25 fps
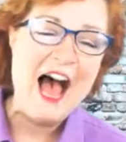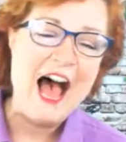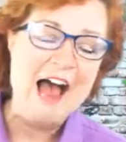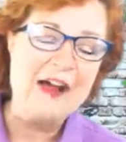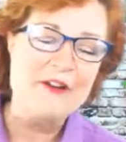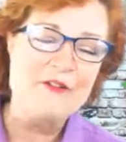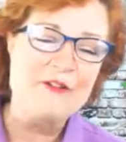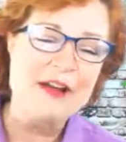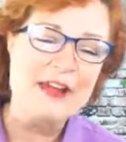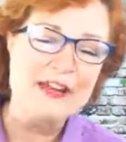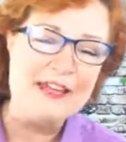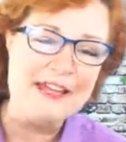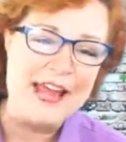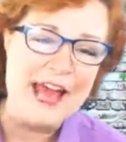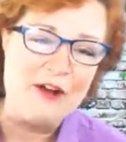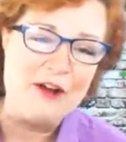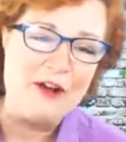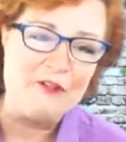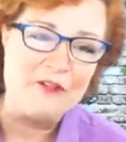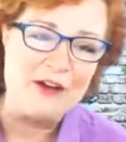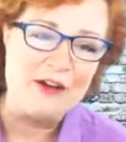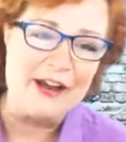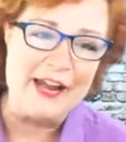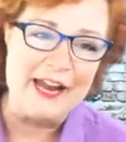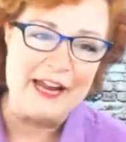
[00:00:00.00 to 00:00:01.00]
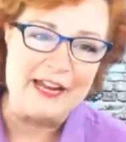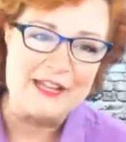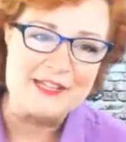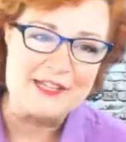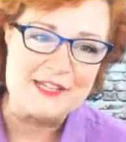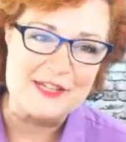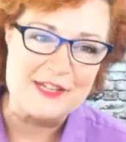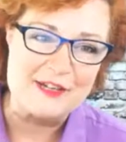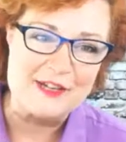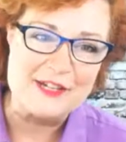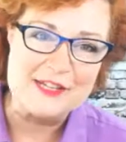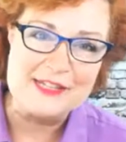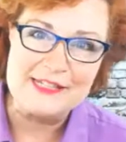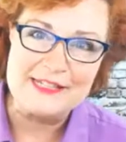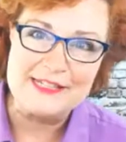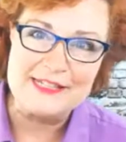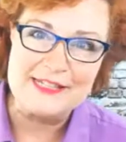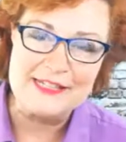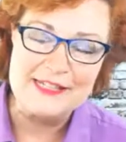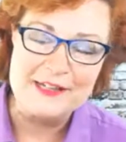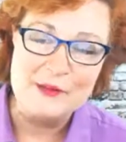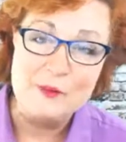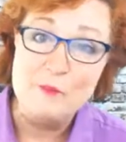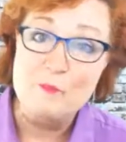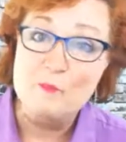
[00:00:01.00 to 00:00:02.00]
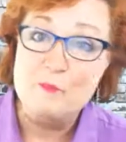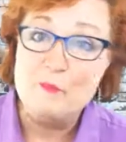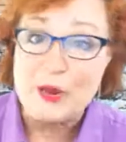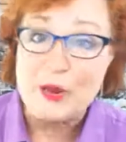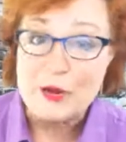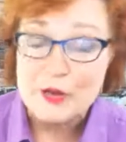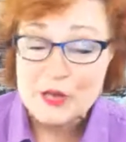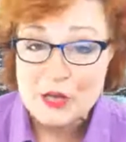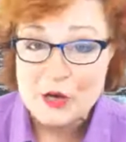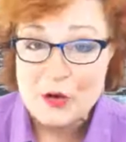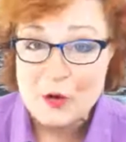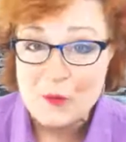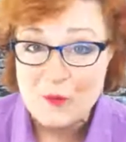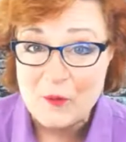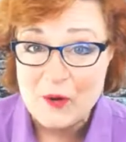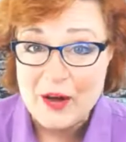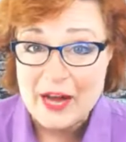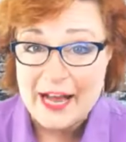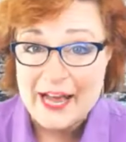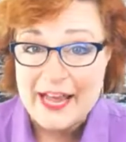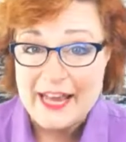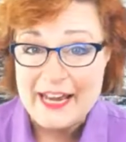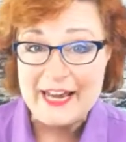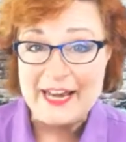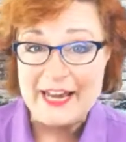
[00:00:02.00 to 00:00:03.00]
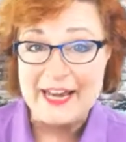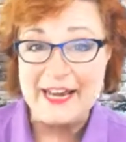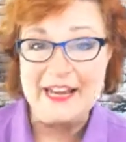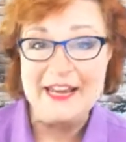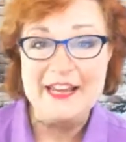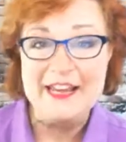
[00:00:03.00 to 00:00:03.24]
I went, yeah, right. Seriously? But you know what?